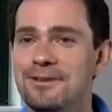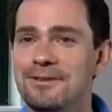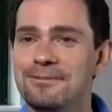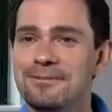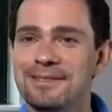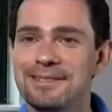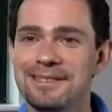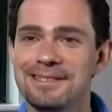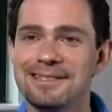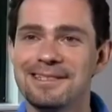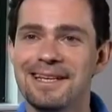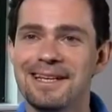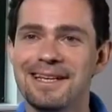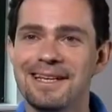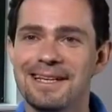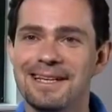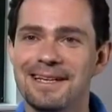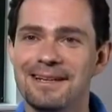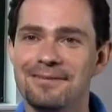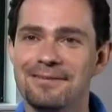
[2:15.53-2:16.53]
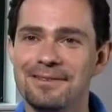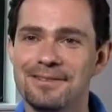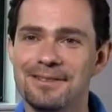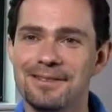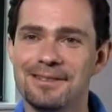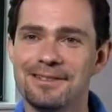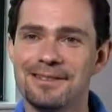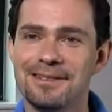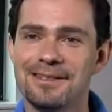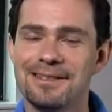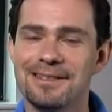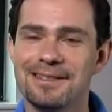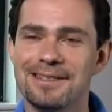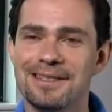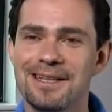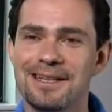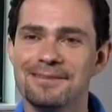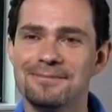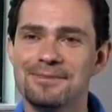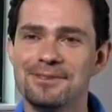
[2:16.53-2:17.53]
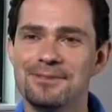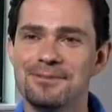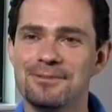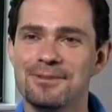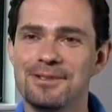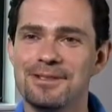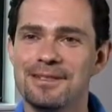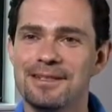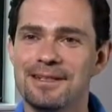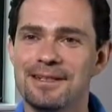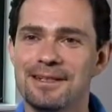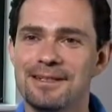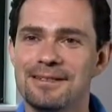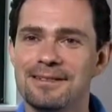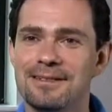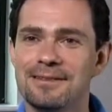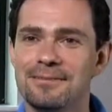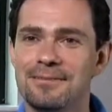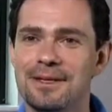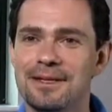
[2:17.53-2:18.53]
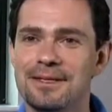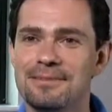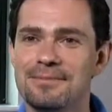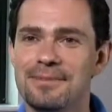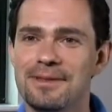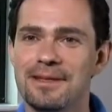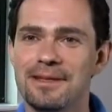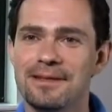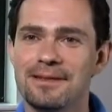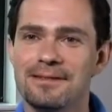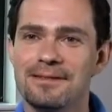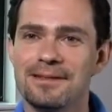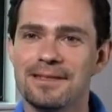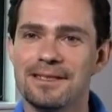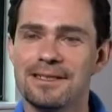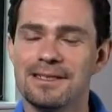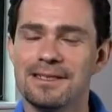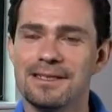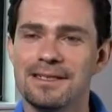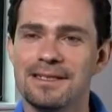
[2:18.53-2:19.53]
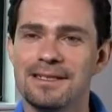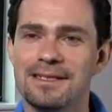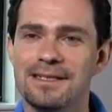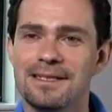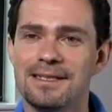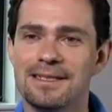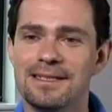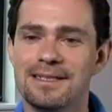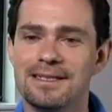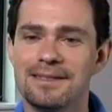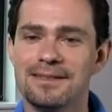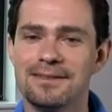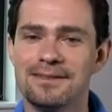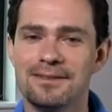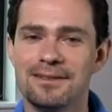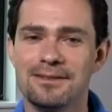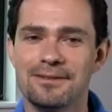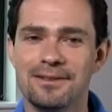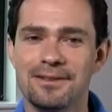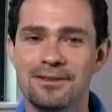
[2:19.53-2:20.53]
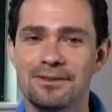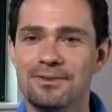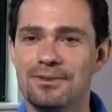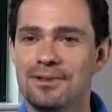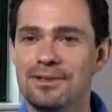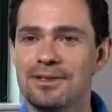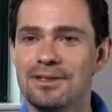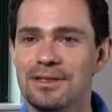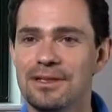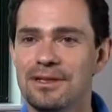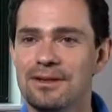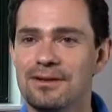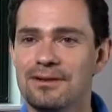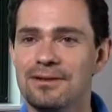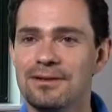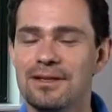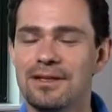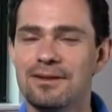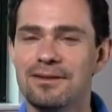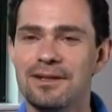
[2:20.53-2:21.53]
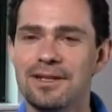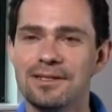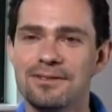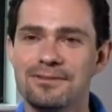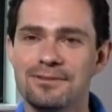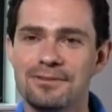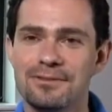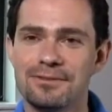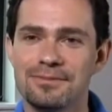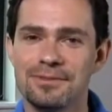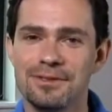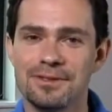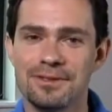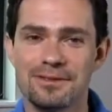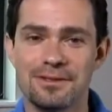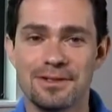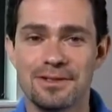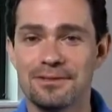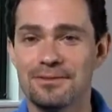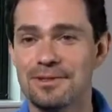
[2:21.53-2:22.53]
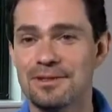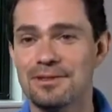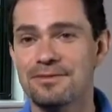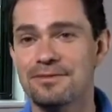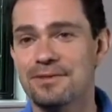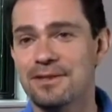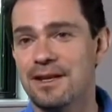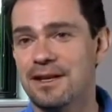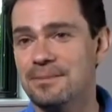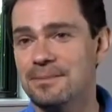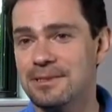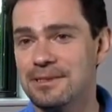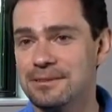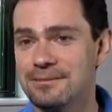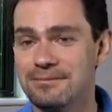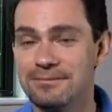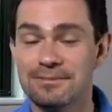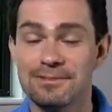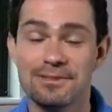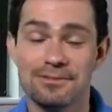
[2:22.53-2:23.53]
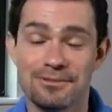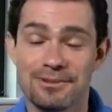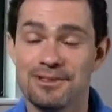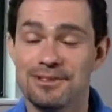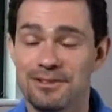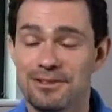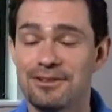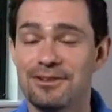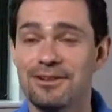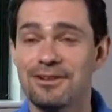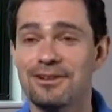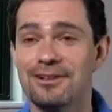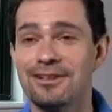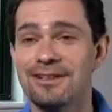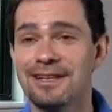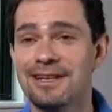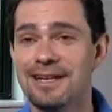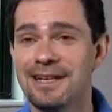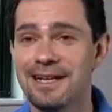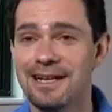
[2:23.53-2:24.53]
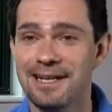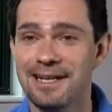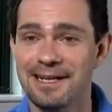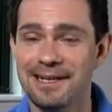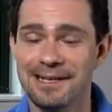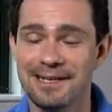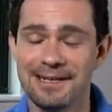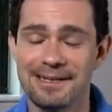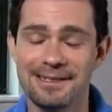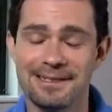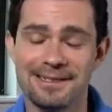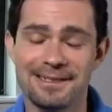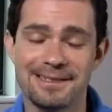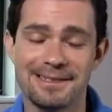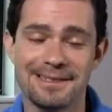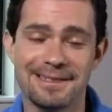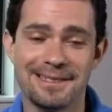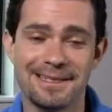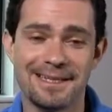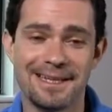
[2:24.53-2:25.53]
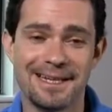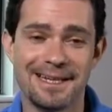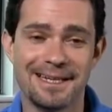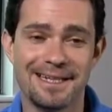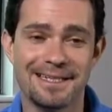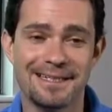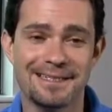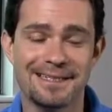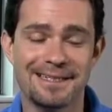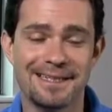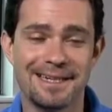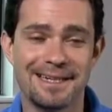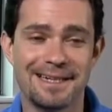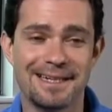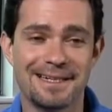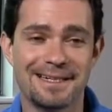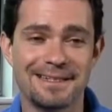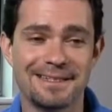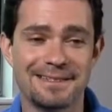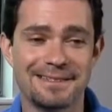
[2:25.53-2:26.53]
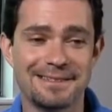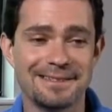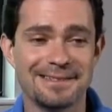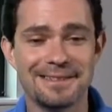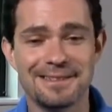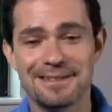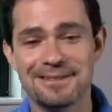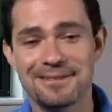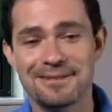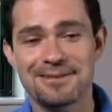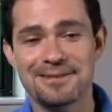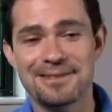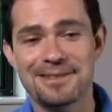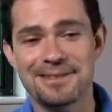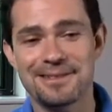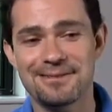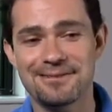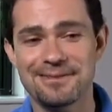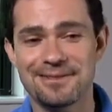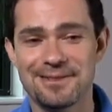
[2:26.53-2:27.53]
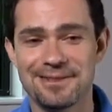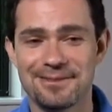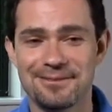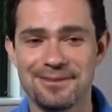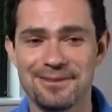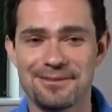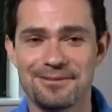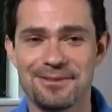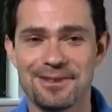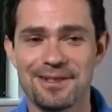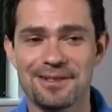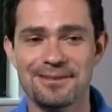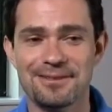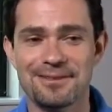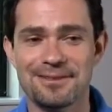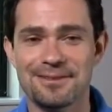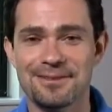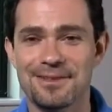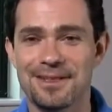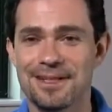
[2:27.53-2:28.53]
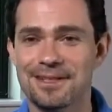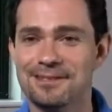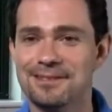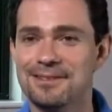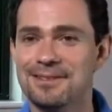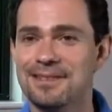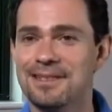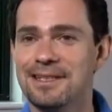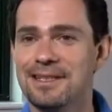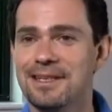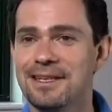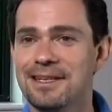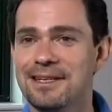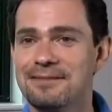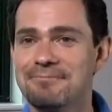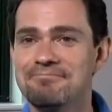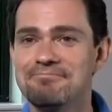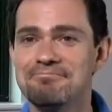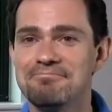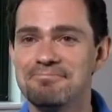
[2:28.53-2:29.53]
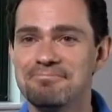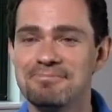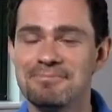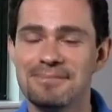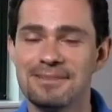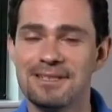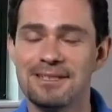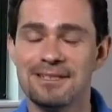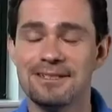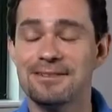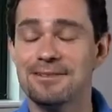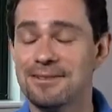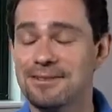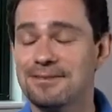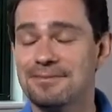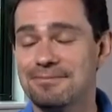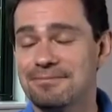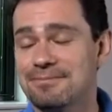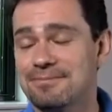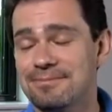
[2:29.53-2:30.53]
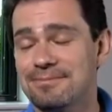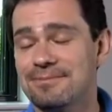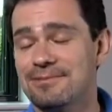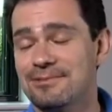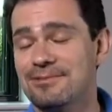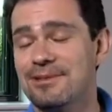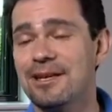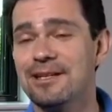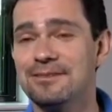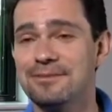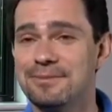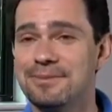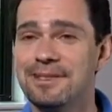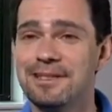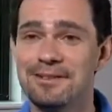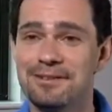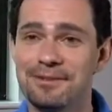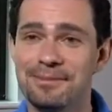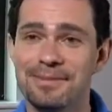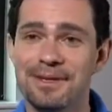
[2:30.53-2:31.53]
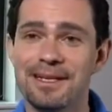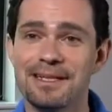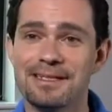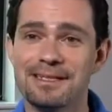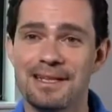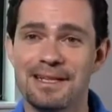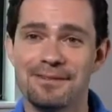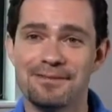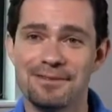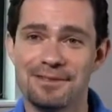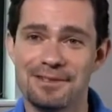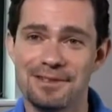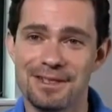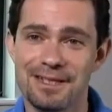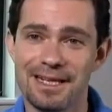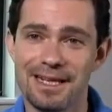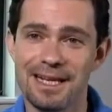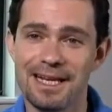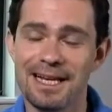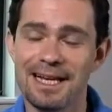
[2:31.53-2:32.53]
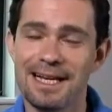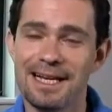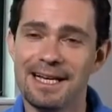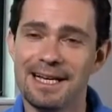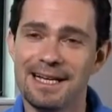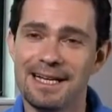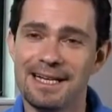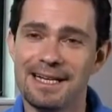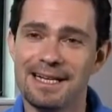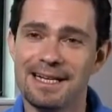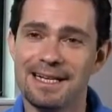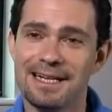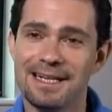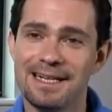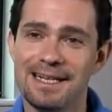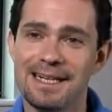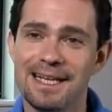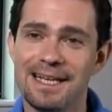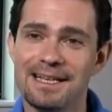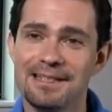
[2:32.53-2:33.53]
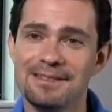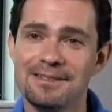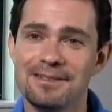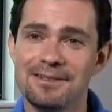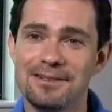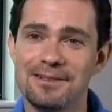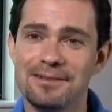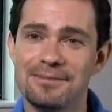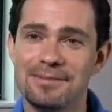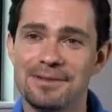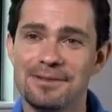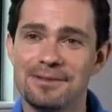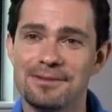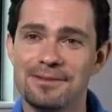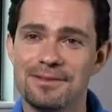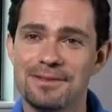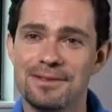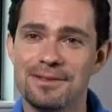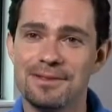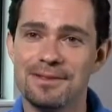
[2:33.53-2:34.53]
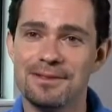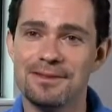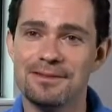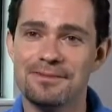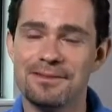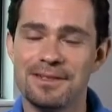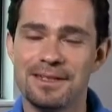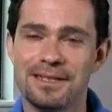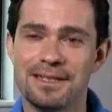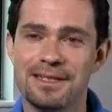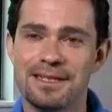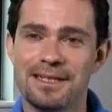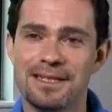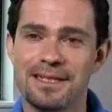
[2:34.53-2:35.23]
always it was exciting. Obviously, she, at the time, she was uh, the best player in the uh, uh, you know in the world in our in our age group. She certainly was a phenomenon. She was a girl, uh, and uh, you know it was it was it was great because you'd actually um, you know you tried to play your best, obviously, uh, against her, but there was a definite